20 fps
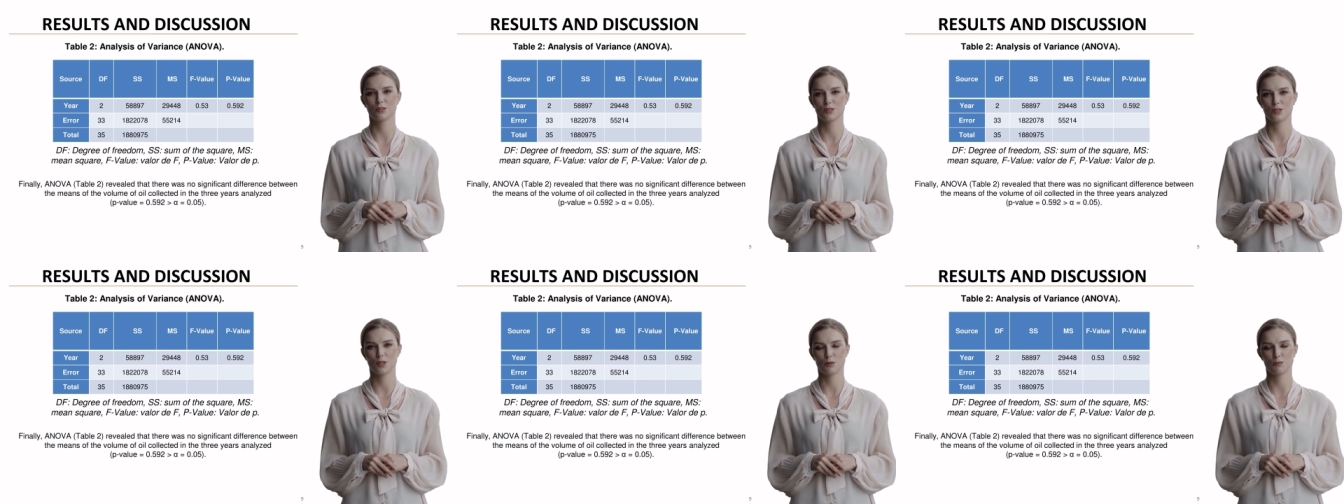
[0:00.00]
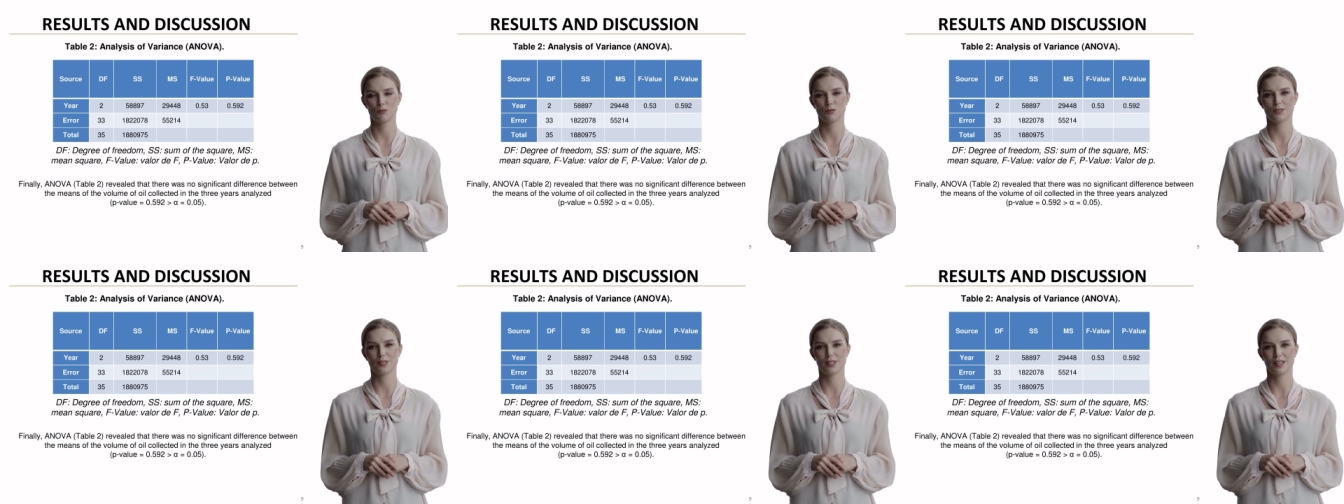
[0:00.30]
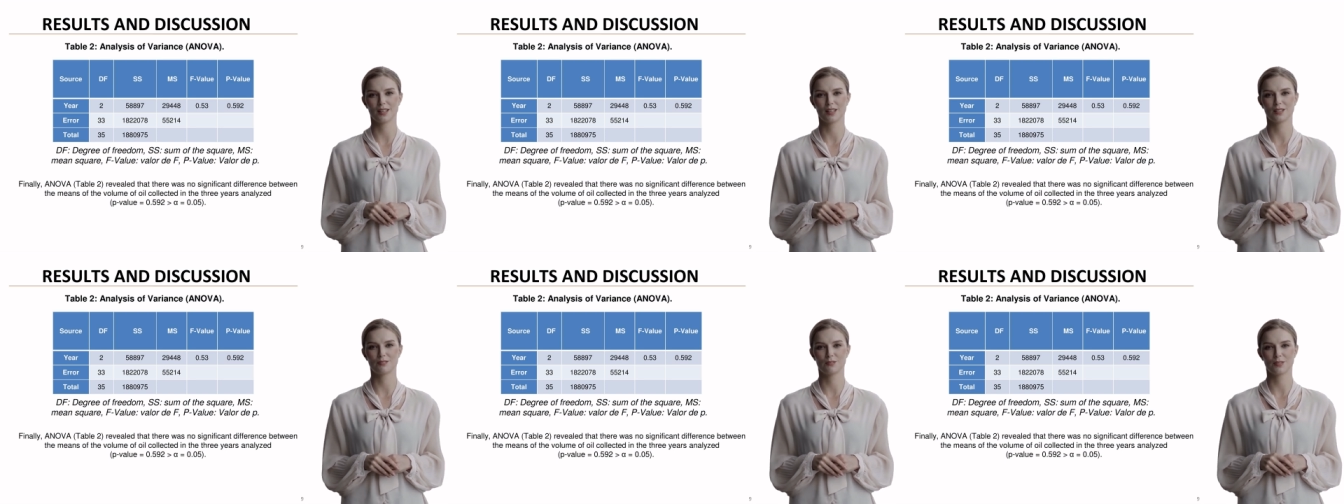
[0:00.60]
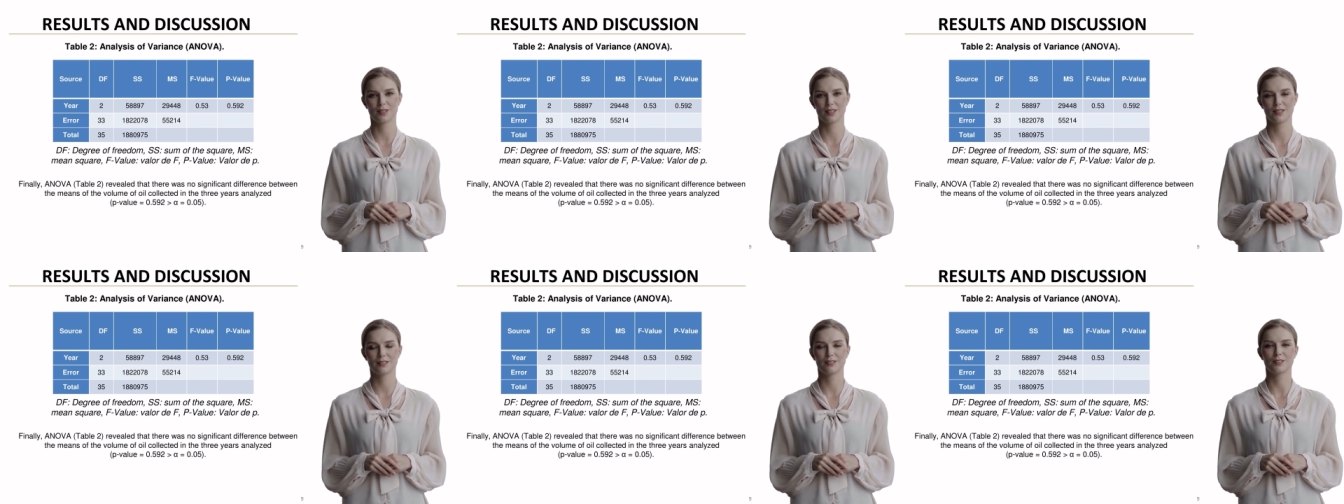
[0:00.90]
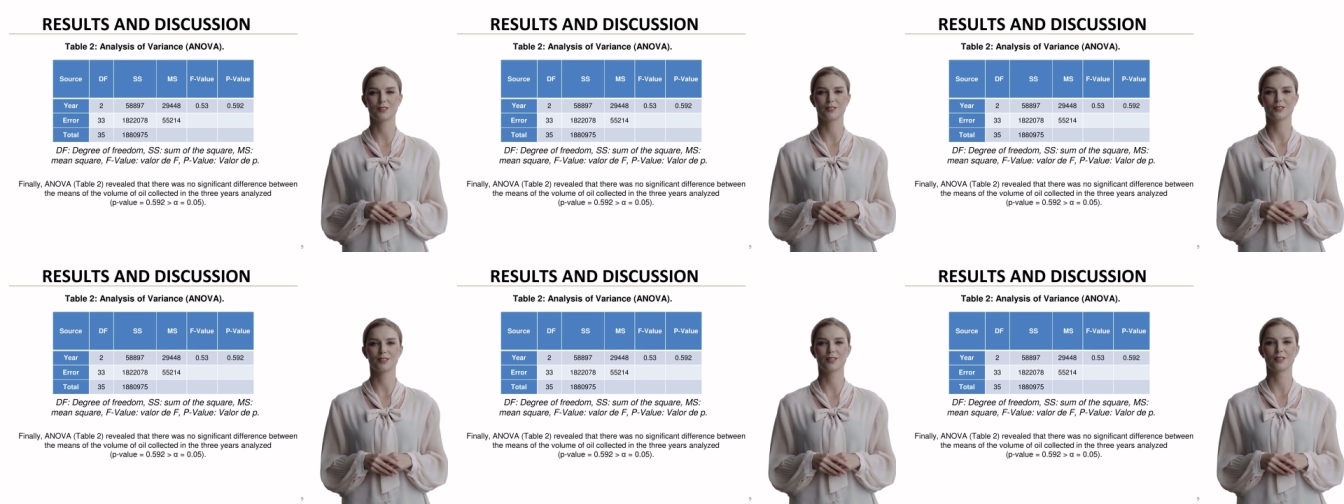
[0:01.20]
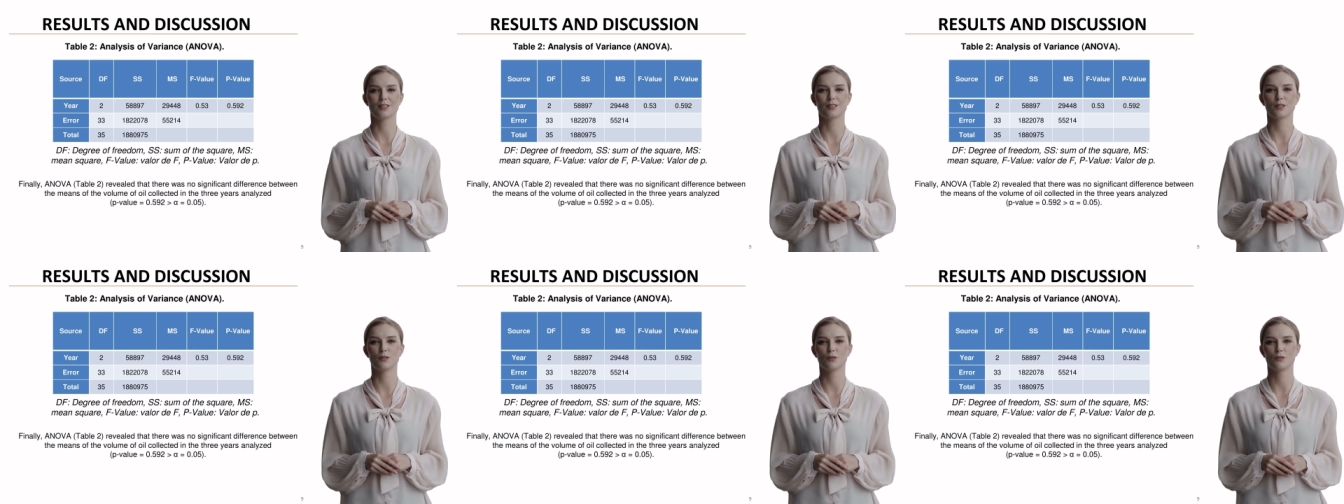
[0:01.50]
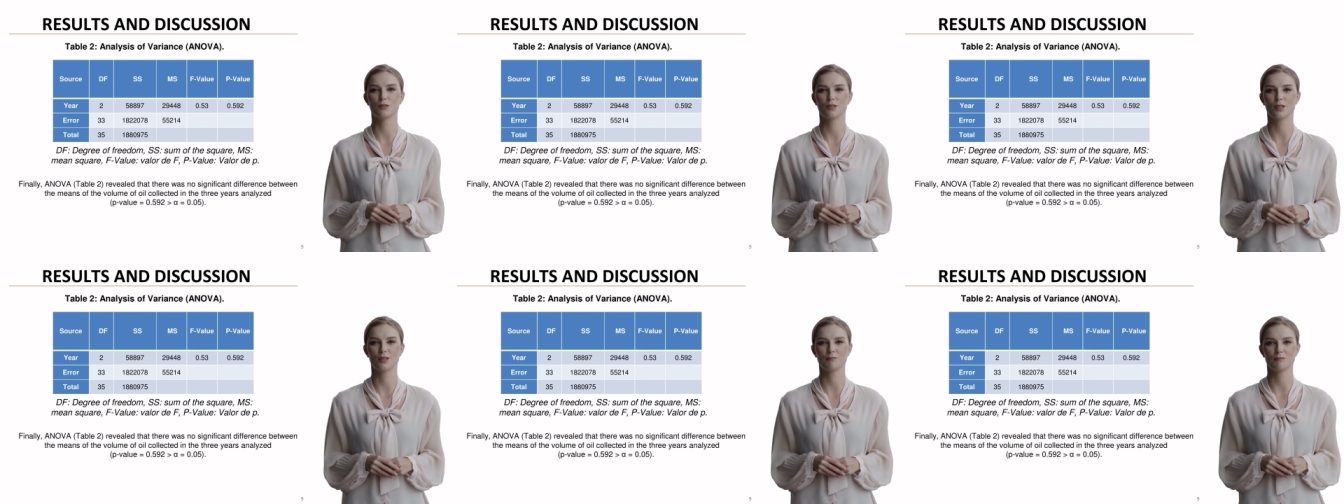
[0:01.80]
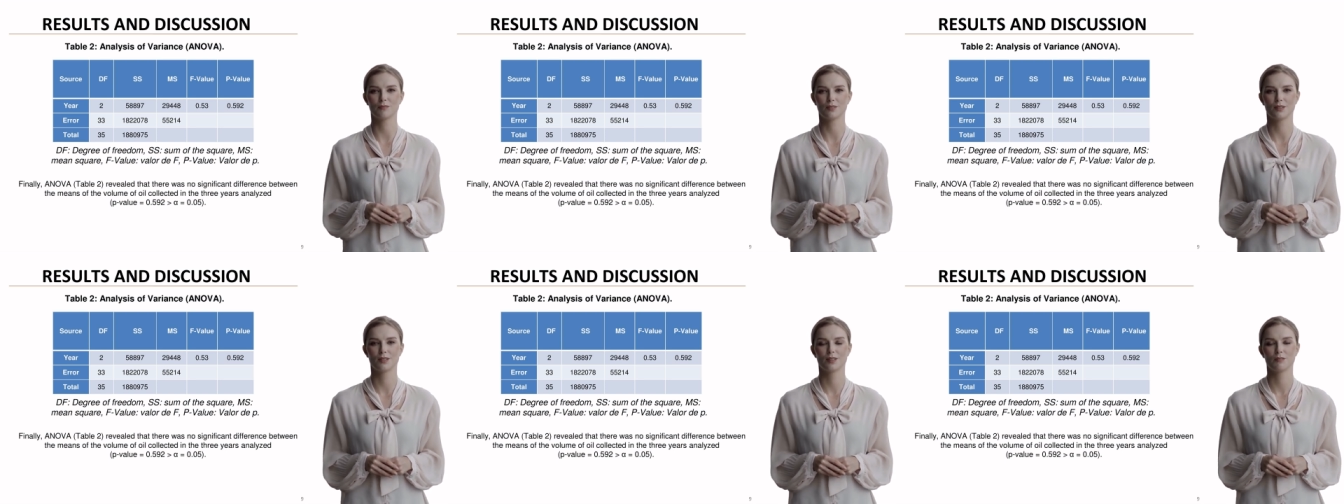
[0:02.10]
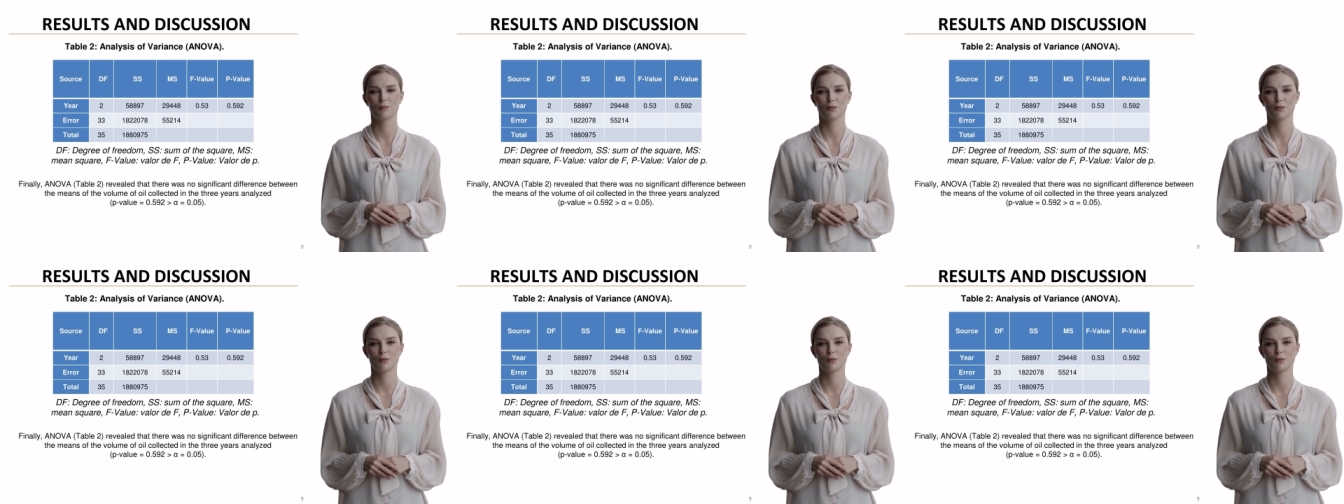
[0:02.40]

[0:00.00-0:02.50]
no significant statistical difference